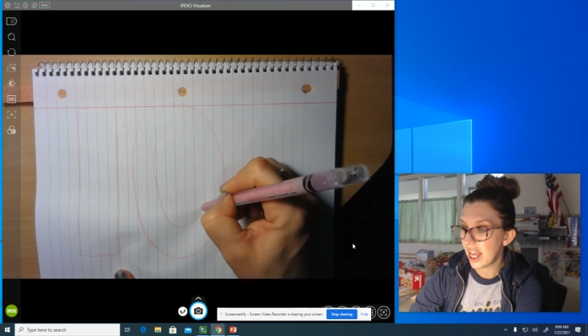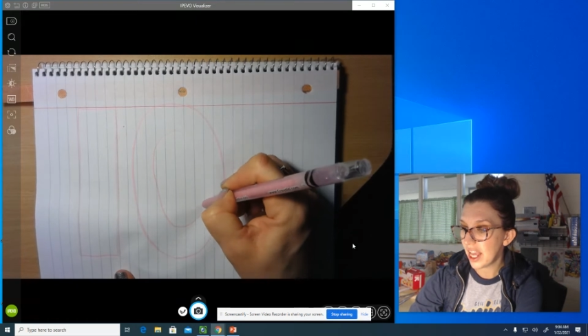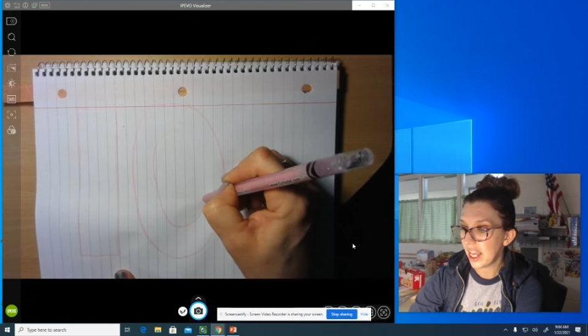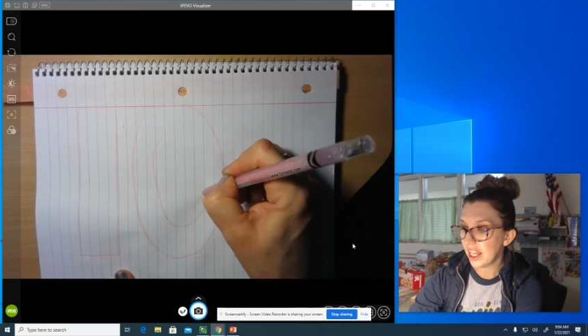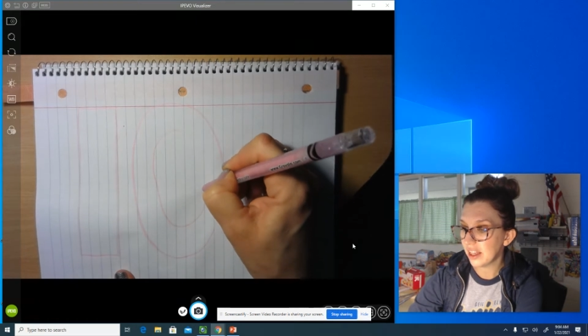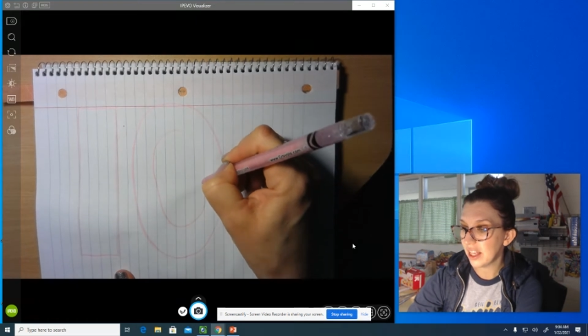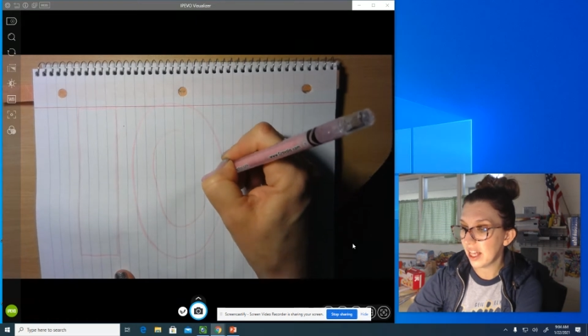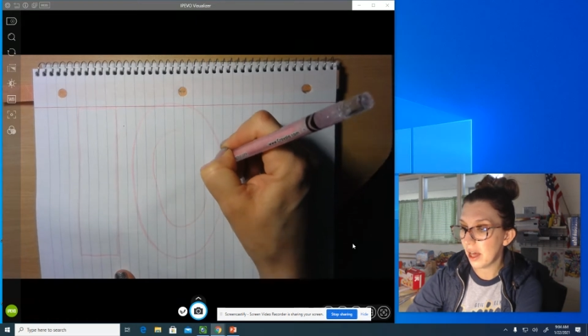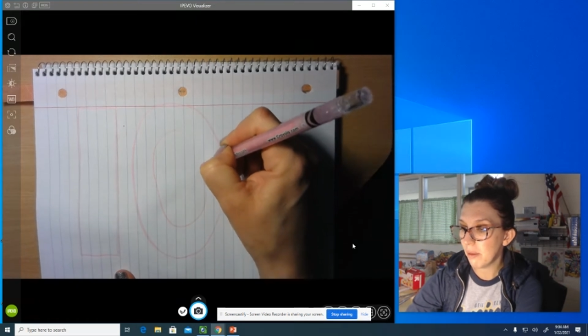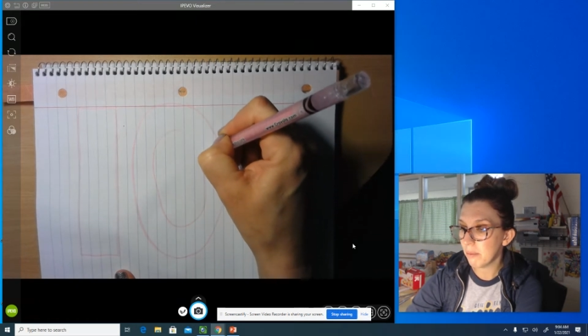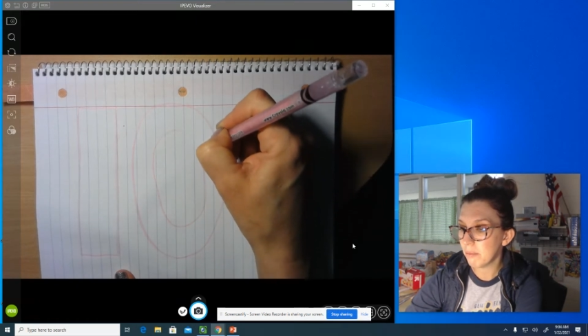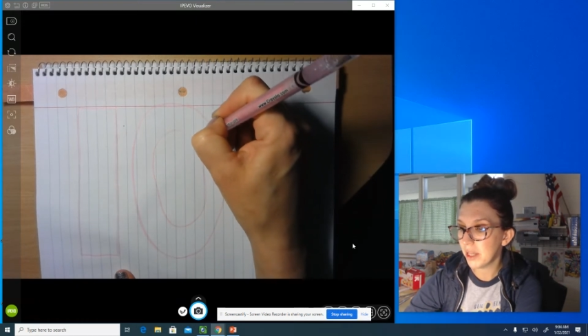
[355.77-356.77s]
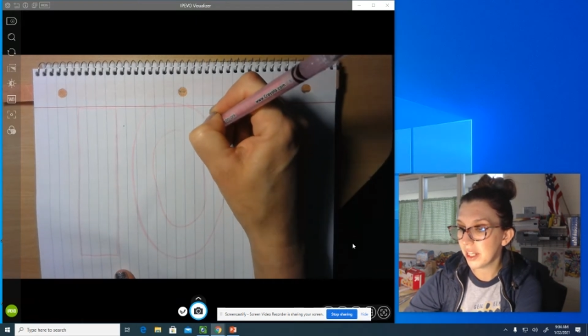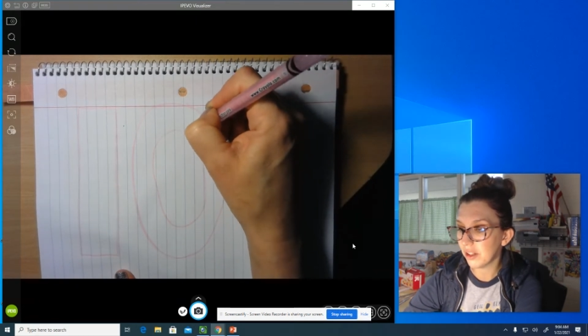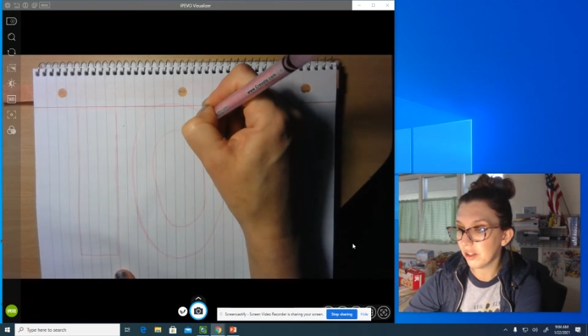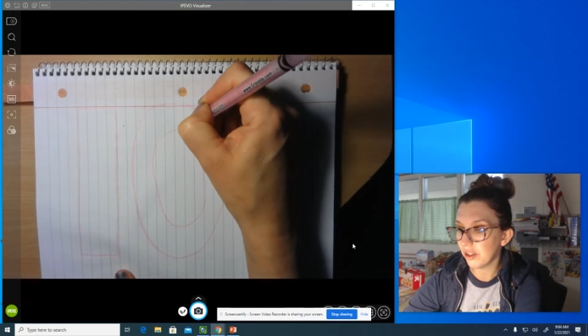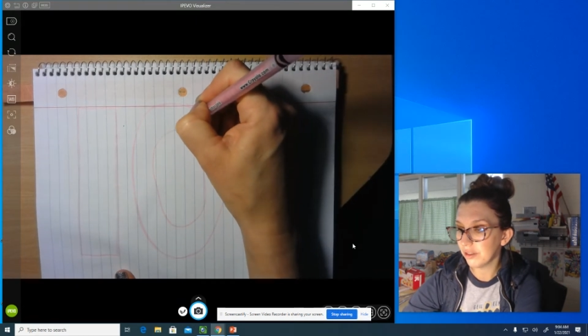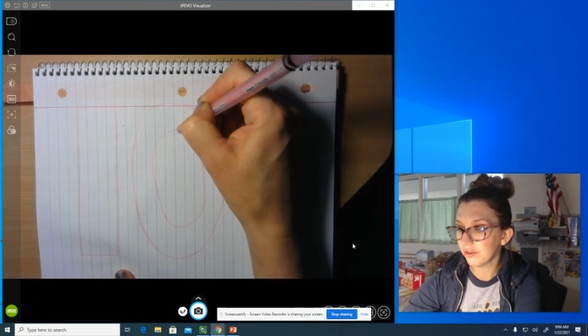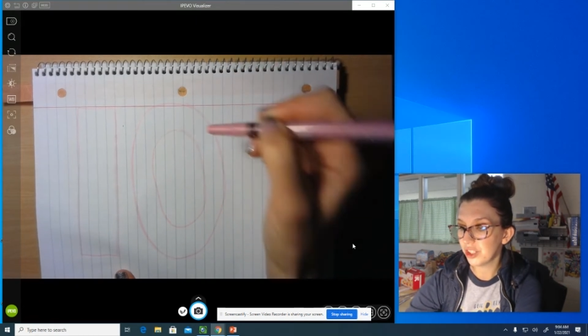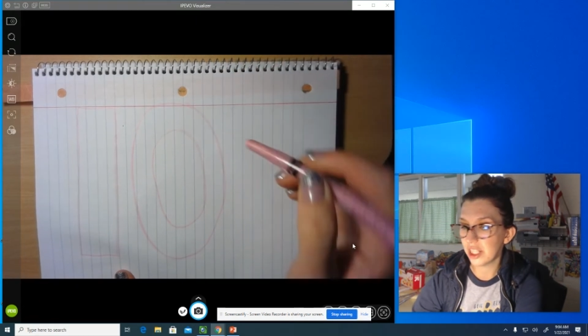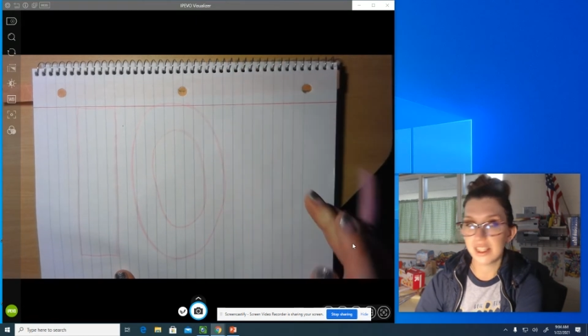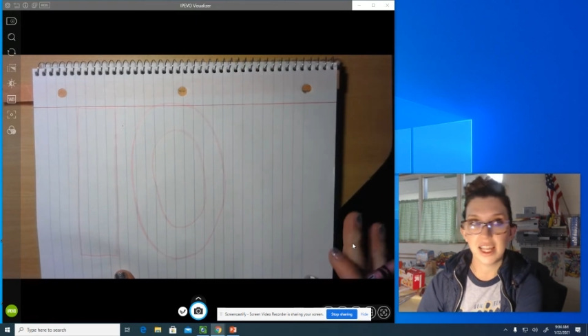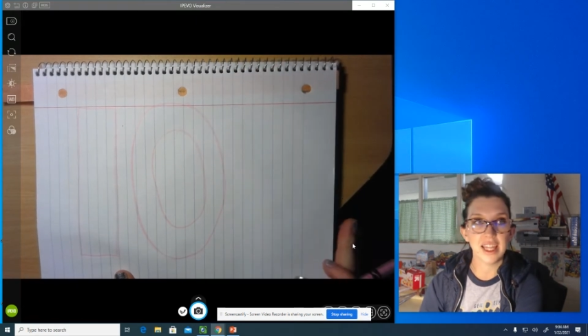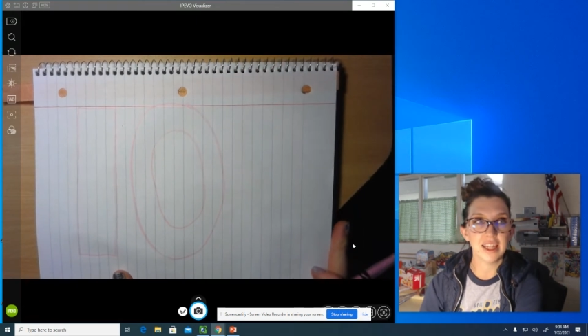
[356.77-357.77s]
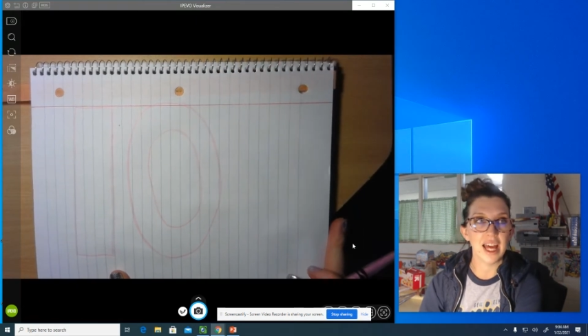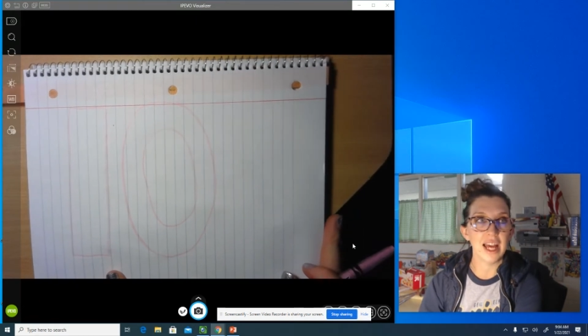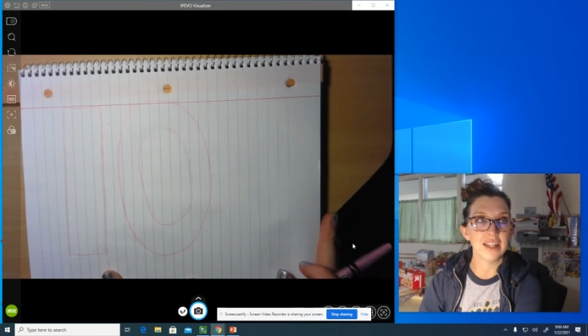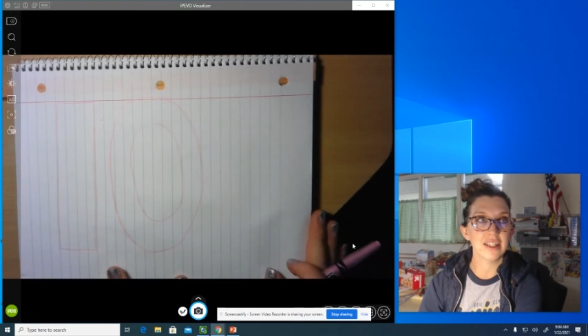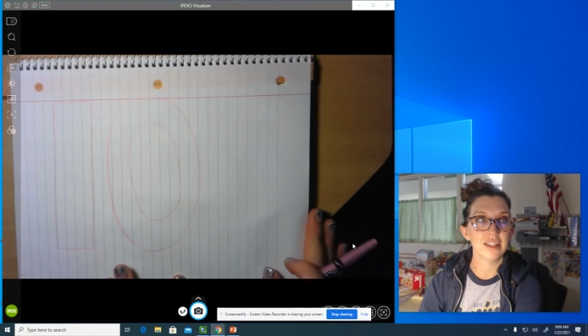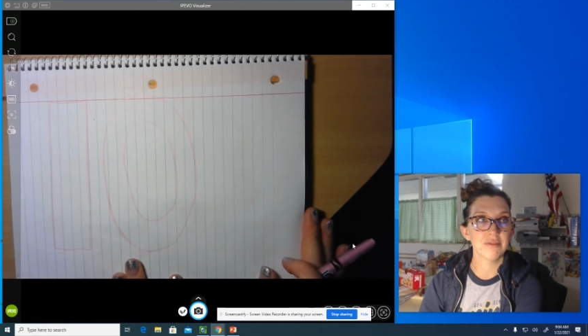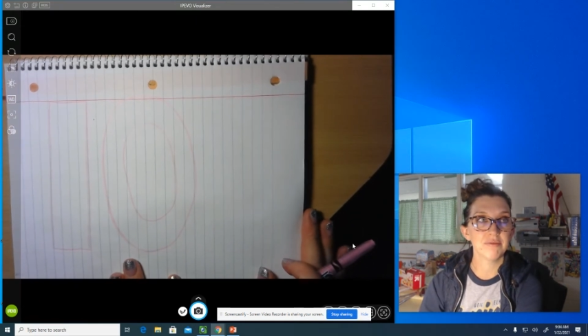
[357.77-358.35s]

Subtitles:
in the middle, just like that.